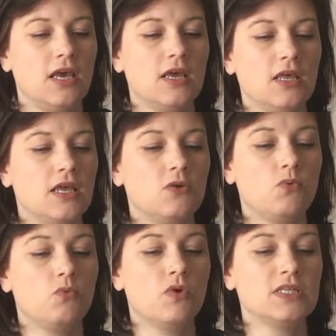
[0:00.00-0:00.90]
in
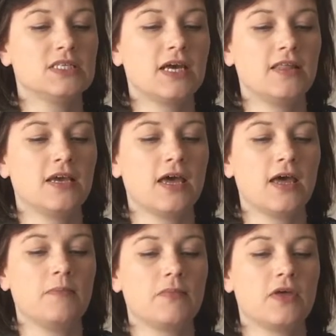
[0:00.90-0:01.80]
one side of the
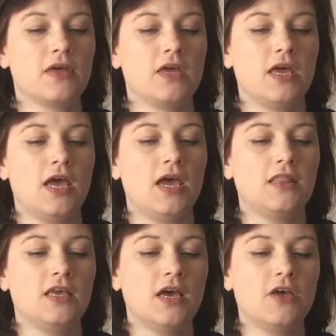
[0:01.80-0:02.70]
cup
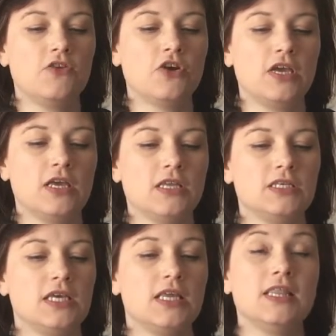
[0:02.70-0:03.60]
and the other
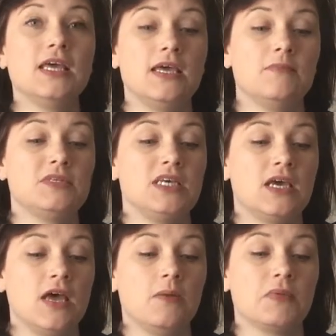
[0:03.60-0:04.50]
end in the empty
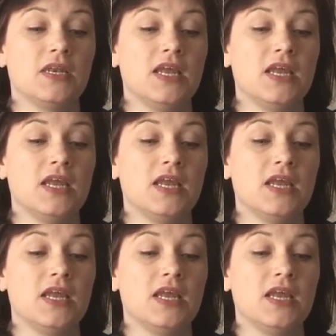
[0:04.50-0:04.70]
cup